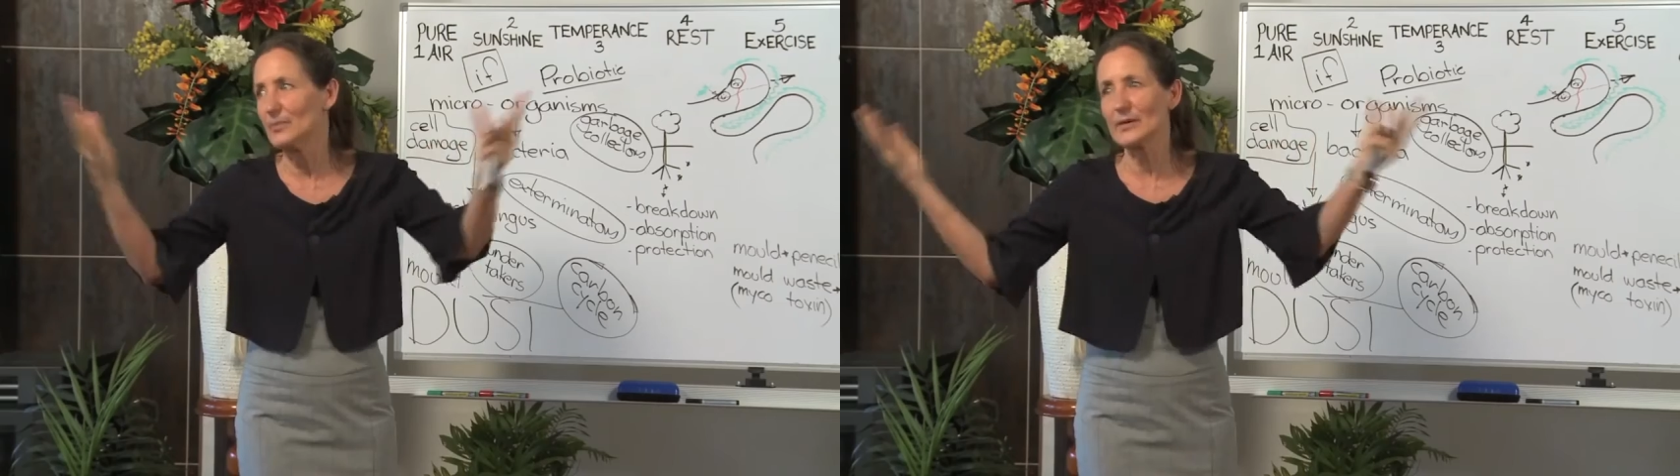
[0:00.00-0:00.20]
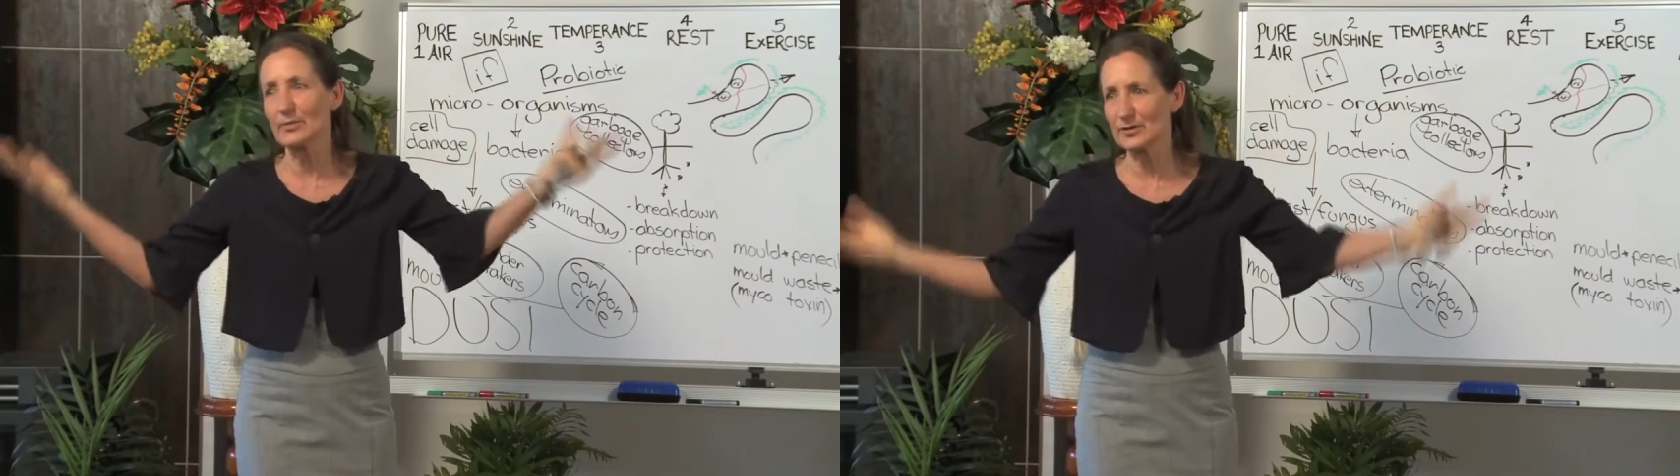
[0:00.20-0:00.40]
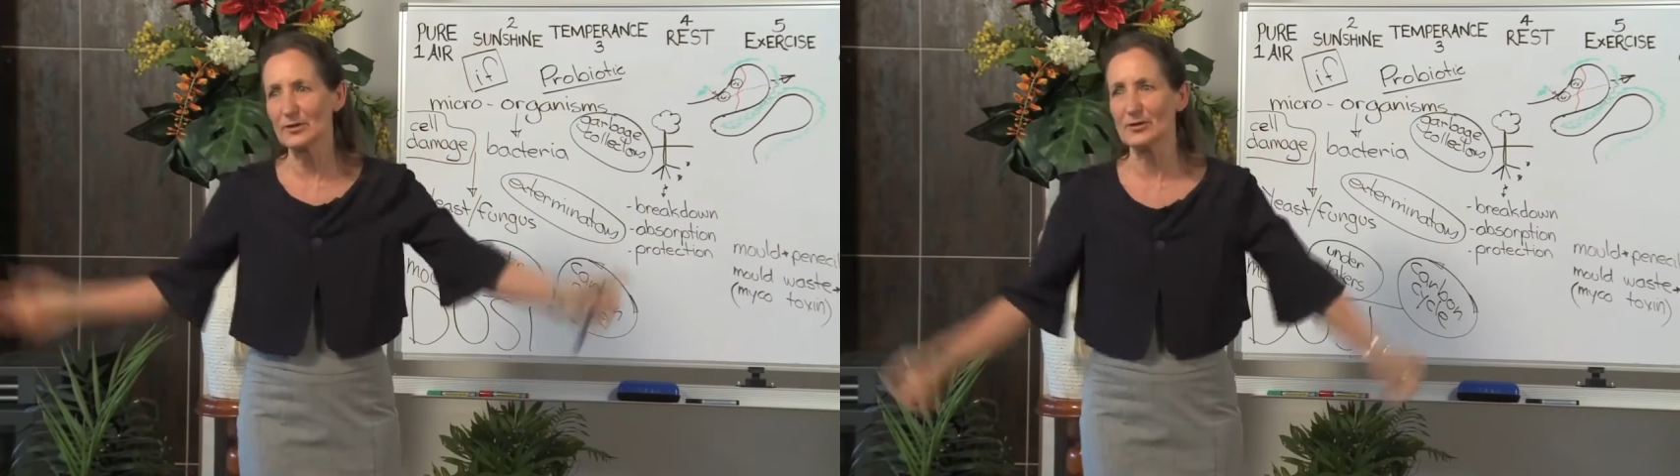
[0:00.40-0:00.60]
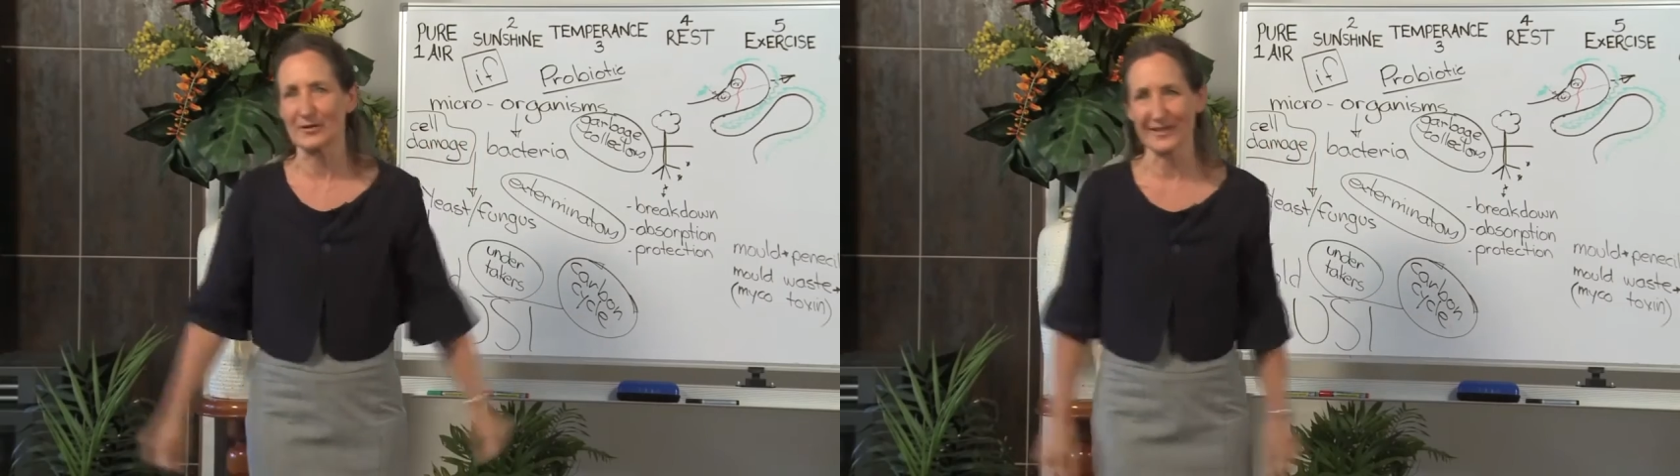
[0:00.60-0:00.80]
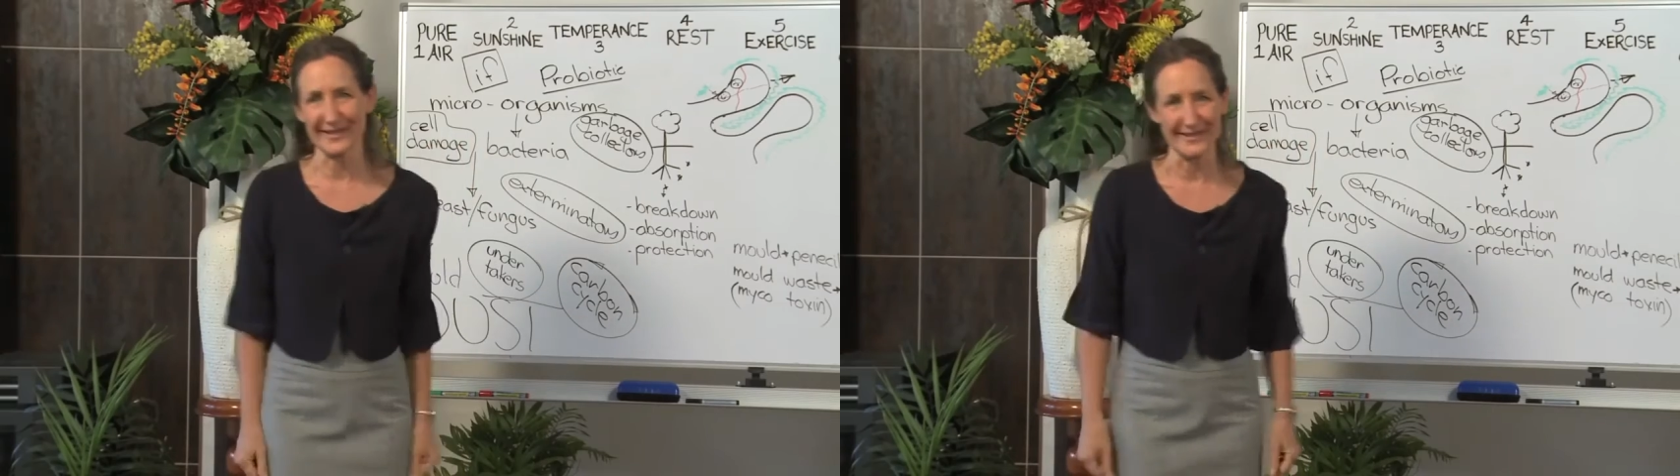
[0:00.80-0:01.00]
people do
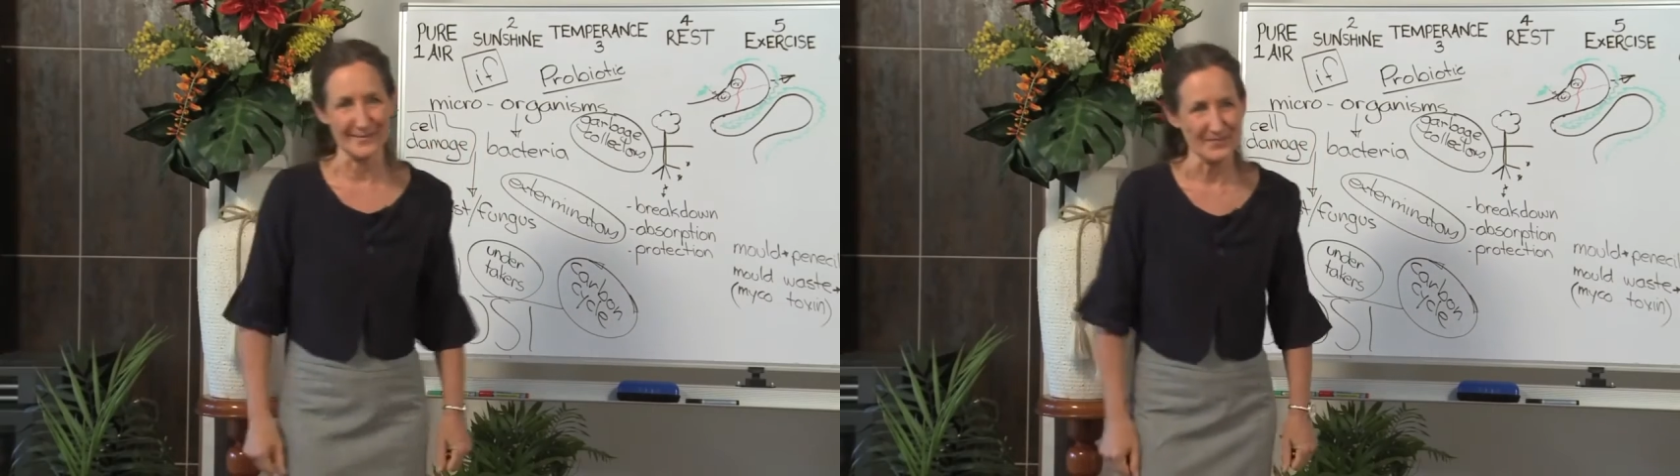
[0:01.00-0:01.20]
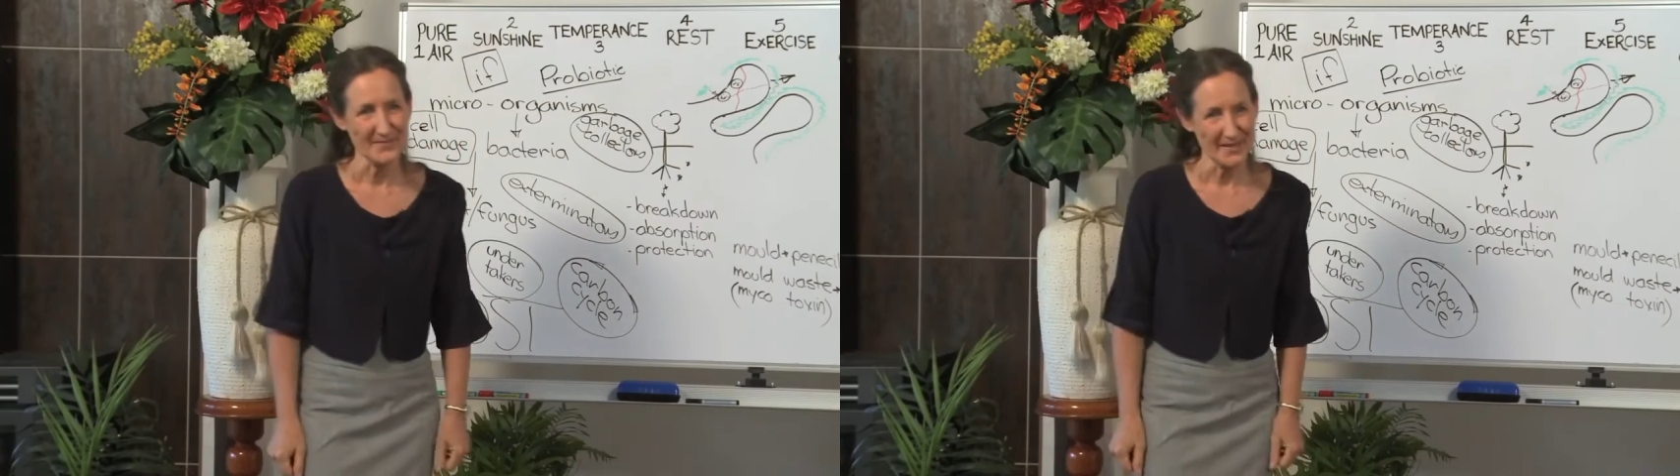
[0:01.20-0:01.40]
clean